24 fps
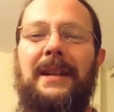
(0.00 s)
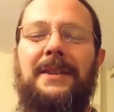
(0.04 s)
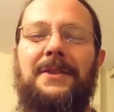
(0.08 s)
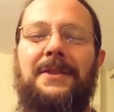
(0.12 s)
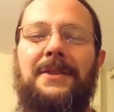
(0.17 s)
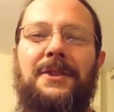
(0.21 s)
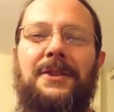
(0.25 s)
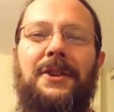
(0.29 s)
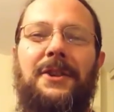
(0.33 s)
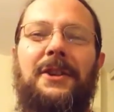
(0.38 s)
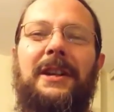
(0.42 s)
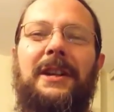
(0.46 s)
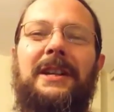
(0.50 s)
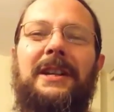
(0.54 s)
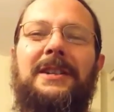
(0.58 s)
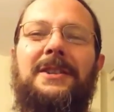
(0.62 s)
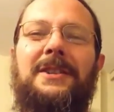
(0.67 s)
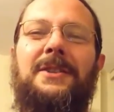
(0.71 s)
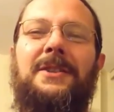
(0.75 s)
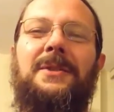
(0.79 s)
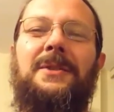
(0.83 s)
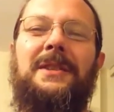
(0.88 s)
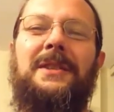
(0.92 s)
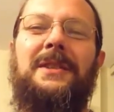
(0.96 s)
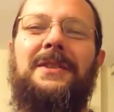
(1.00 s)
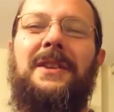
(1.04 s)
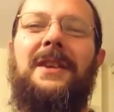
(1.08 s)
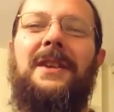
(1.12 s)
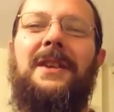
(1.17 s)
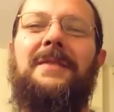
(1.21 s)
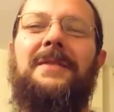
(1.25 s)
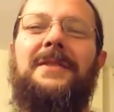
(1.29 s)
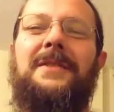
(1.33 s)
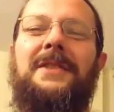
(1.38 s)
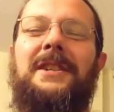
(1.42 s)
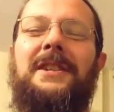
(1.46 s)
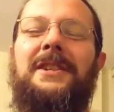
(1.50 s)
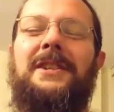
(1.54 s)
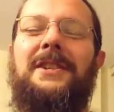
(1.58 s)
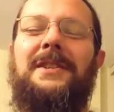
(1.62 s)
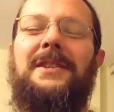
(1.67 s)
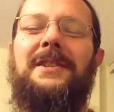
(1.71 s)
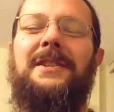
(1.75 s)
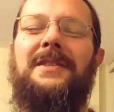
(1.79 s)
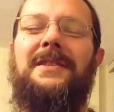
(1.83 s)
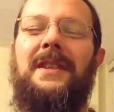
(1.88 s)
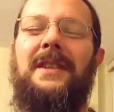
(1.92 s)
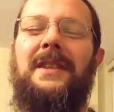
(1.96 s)
insert into these
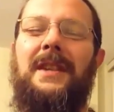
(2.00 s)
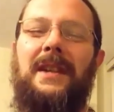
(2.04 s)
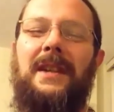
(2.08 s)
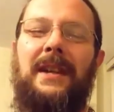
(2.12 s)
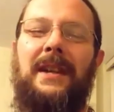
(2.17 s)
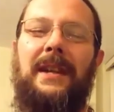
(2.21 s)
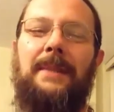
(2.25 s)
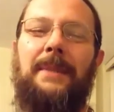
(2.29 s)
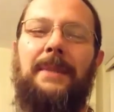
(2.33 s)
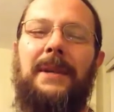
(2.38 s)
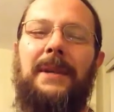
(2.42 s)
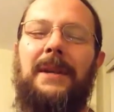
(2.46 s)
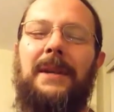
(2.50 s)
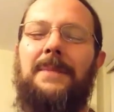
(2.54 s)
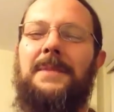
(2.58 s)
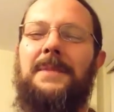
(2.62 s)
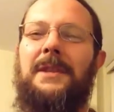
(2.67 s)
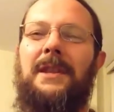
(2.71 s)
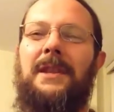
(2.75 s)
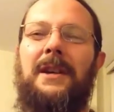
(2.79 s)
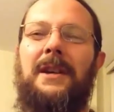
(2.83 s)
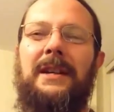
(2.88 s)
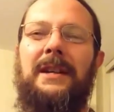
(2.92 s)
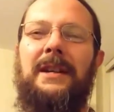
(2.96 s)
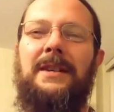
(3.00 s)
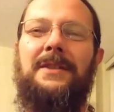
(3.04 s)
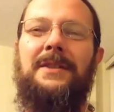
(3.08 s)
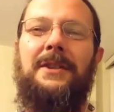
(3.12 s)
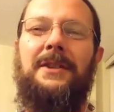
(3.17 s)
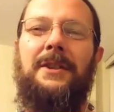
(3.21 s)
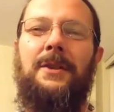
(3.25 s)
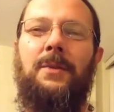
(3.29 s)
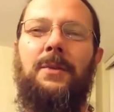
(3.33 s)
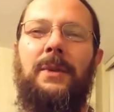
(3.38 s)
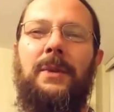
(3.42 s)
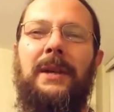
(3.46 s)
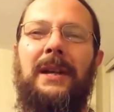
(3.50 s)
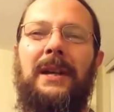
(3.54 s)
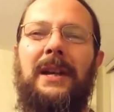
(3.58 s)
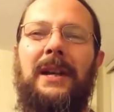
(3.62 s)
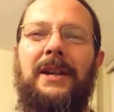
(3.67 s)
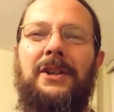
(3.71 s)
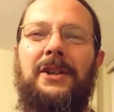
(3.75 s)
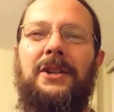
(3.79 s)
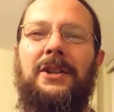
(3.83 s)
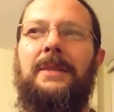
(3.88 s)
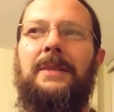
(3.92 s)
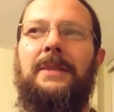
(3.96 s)
conversations it becomes a lot easier and we can
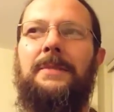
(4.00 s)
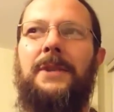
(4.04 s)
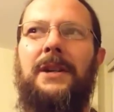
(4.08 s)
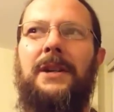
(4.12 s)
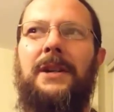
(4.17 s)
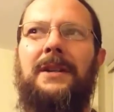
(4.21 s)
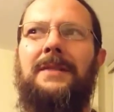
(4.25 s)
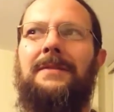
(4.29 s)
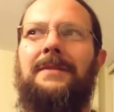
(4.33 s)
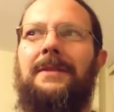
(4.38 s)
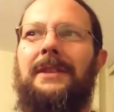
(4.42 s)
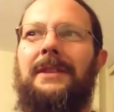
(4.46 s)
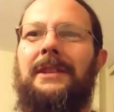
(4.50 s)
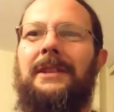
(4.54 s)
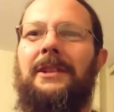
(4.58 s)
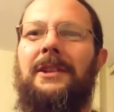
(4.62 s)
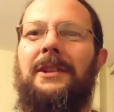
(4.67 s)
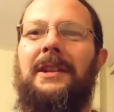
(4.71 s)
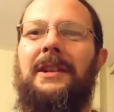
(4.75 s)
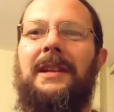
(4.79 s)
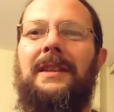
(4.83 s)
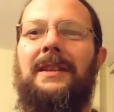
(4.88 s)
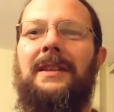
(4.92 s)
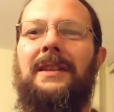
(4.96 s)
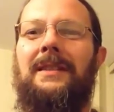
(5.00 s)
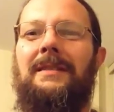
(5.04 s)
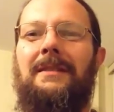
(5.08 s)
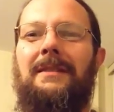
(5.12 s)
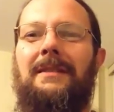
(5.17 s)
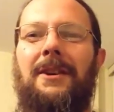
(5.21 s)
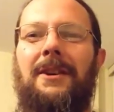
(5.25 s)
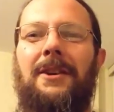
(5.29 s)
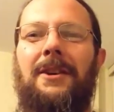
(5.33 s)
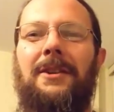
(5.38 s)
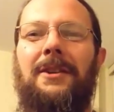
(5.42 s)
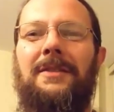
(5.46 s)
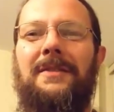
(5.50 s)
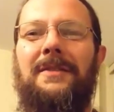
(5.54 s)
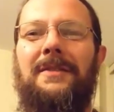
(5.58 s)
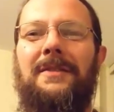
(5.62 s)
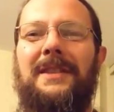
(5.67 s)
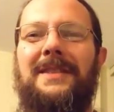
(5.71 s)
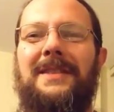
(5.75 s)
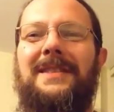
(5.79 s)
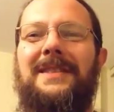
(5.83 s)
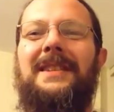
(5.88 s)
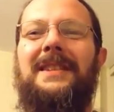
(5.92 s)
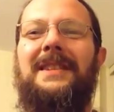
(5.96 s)
actually objectively look at all of
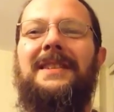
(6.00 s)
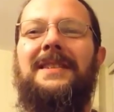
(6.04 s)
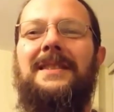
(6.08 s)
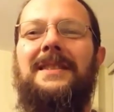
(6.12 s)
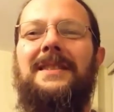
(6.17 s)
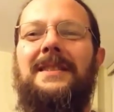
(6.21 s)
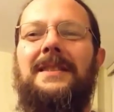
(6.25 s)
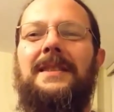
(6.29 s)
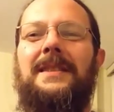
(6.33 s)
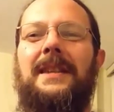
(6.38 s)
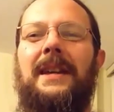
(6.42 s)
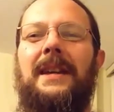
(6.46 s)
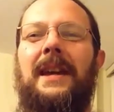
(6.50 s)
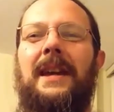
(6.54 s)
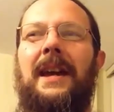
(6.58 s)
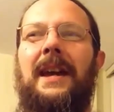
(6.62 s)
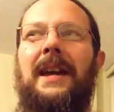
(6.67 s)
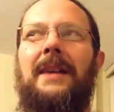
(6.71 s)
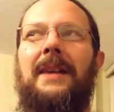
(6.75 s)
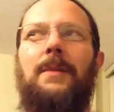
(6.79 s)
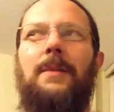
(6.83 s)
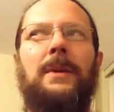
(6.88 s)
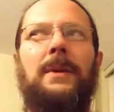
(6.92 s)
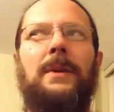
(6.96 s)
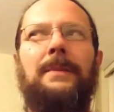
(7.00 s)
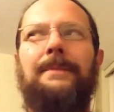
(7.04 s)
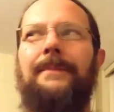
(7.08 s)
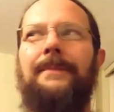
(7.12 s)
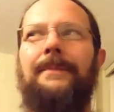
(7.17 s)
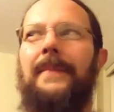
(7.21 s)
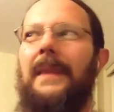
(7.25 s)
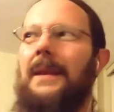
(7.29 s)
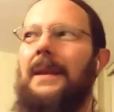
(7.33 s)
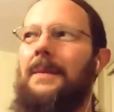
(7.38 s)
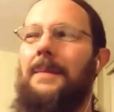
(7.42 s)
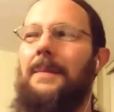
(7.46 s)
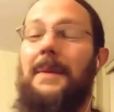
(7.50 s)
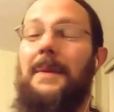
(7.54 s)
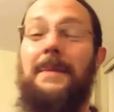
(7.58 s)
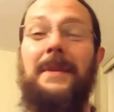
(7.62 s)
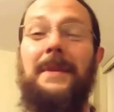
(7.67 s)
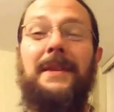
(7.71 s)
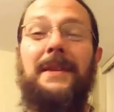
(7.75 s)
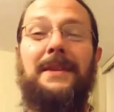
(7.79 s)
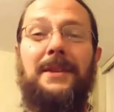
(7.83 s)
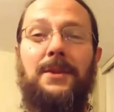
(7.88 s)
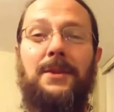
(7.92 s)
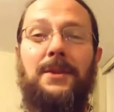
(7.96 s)
these things and say hey well
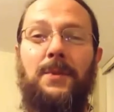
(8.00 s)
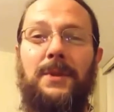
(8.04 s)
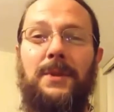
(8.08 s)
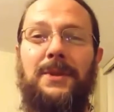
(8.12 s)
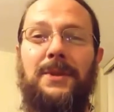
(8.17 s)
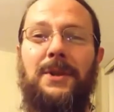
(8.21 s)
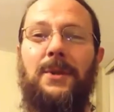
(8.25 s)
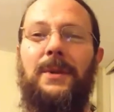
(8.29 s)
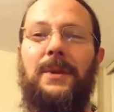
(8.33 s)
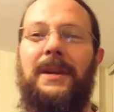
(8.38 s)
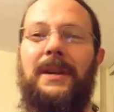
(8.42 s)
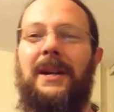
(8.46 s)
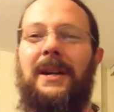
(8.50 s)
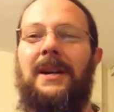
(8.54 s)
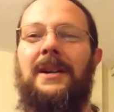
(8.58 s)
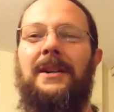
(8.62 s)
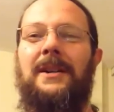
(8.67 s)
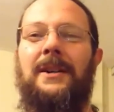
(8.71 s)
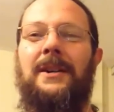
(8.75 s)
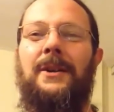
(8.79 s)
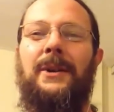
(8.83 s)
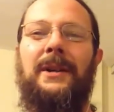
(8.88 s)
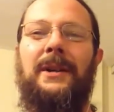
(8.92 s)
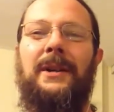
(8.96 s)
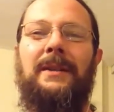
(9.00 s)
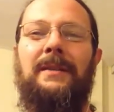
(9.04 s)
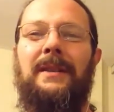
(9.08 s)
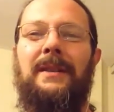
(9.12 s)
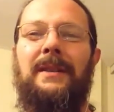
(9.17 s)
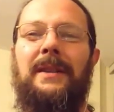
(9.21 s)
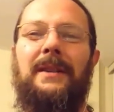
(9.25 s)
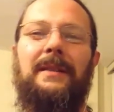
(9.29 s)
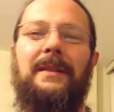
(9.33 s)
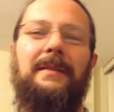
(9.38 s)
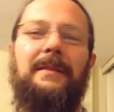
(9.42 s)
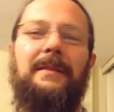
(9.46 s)
maybe this is what's going on or